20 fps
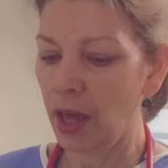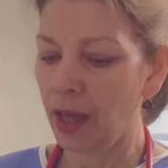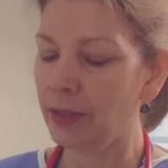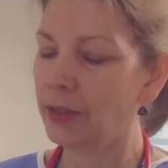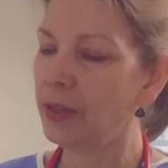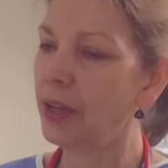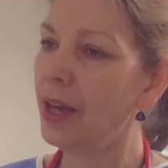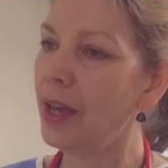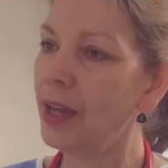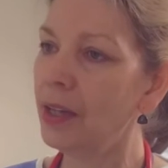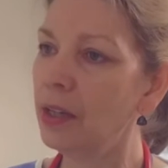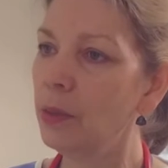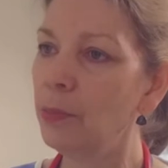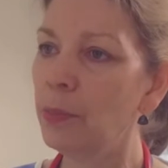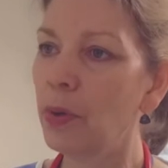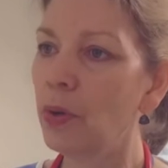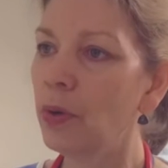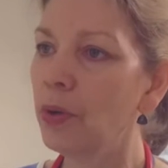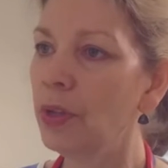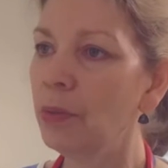And at any
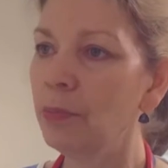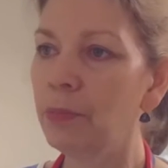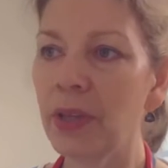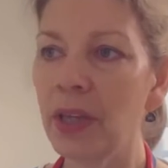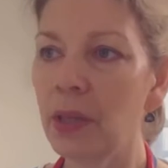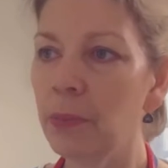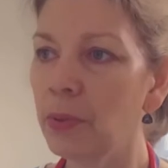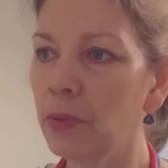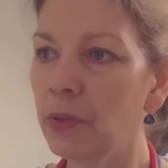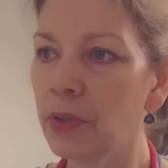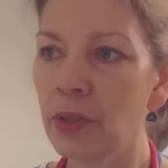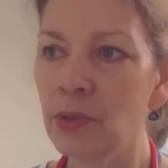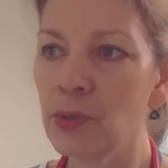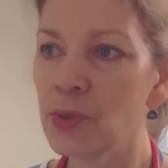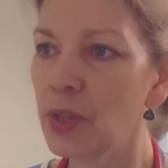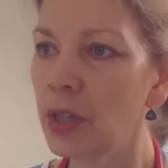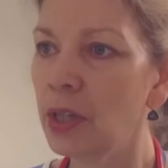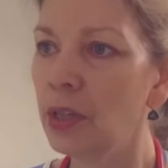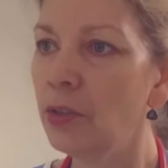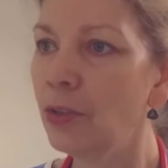point, people can
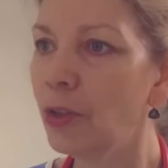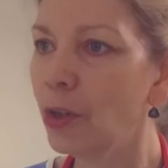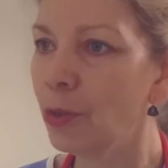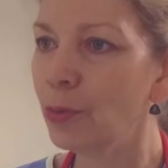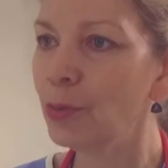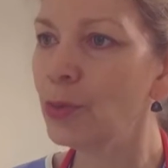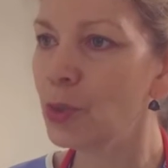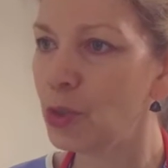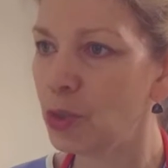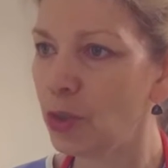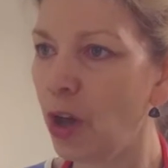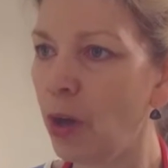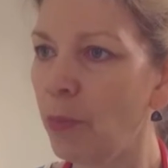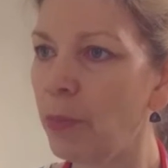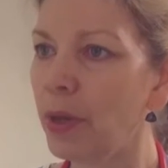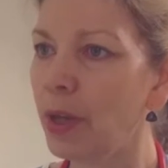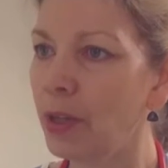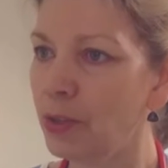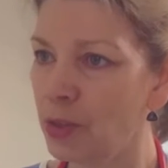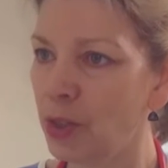say, no,
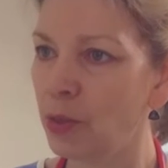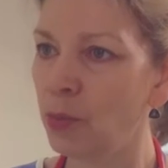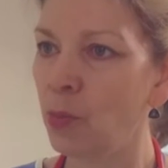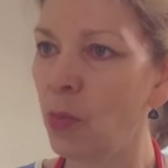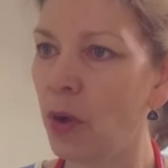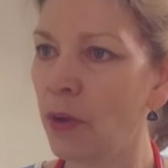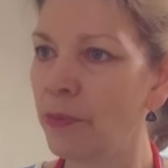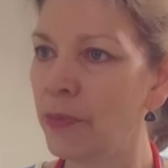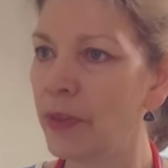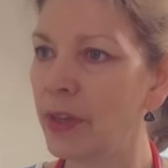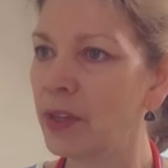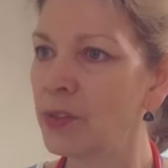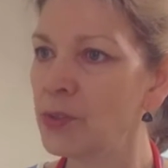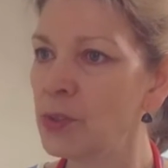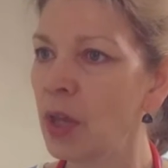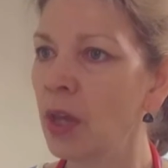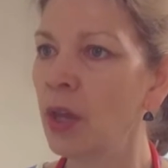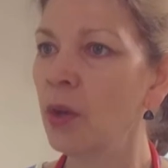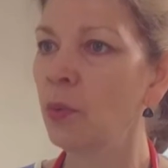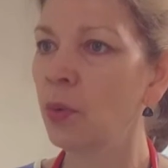stop, I don't want this.